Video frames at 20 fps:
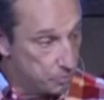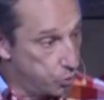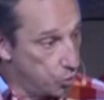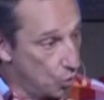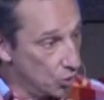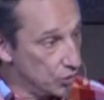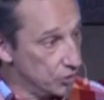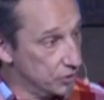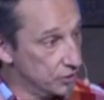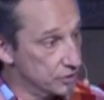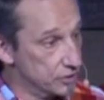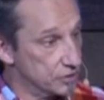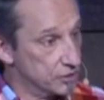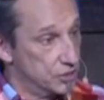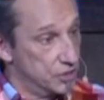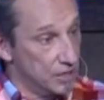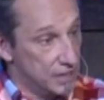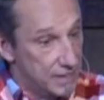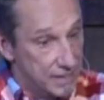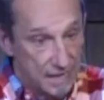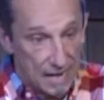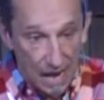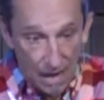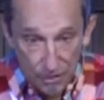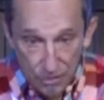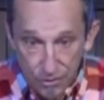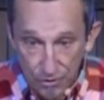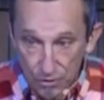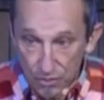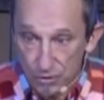important
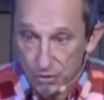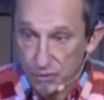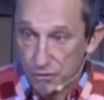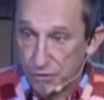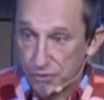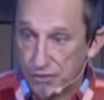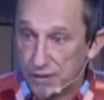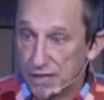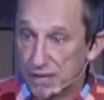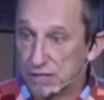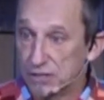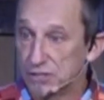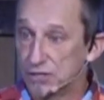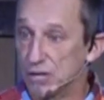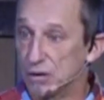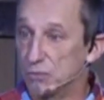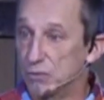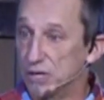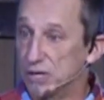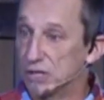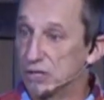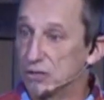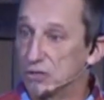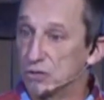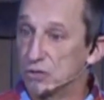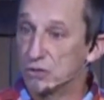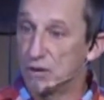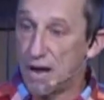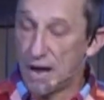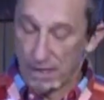together things that we can
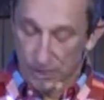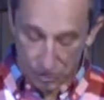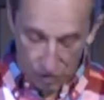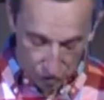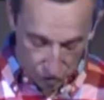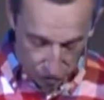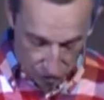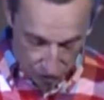do as a